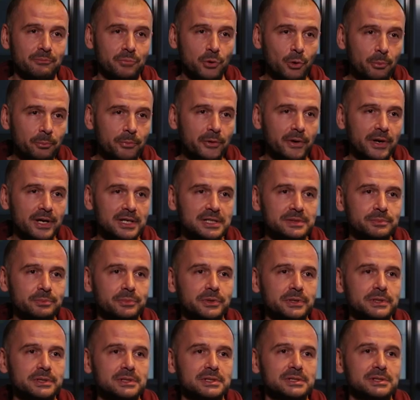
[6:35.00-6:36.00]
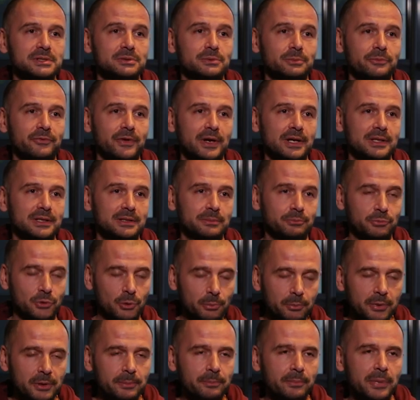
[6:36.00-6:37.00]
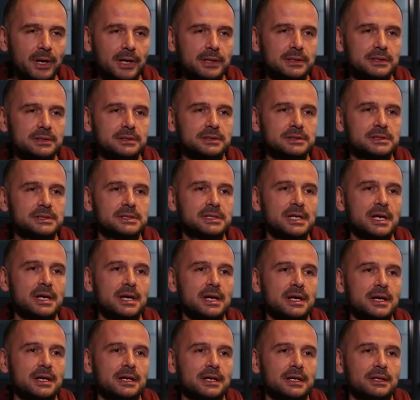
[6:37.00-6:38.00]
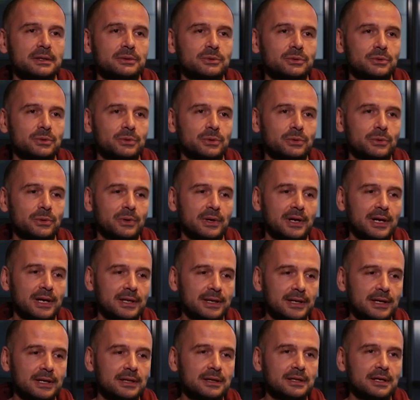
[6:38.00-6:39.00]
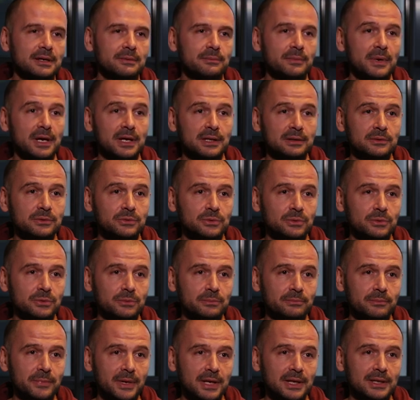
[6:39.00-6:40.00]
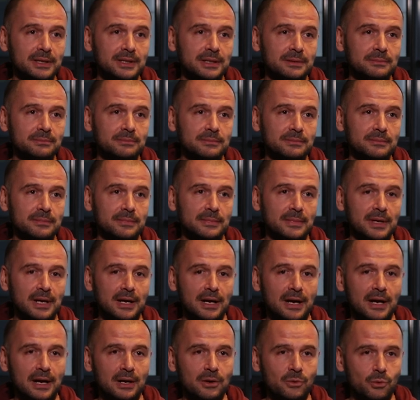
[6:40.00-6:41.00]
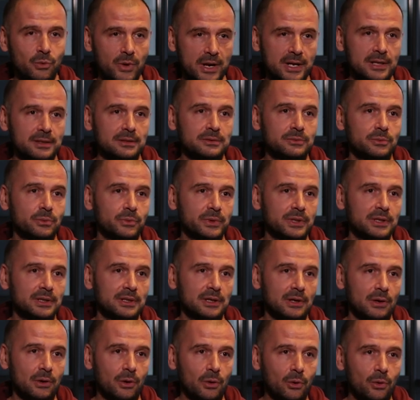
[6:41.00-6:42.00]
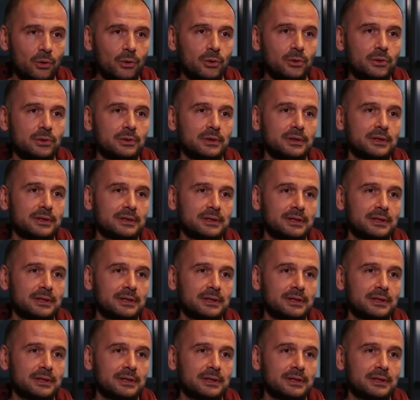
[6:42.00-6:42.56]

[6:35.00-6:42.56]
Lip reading: proper experts, to find the proper partners, to connect them and to make them acquaint with all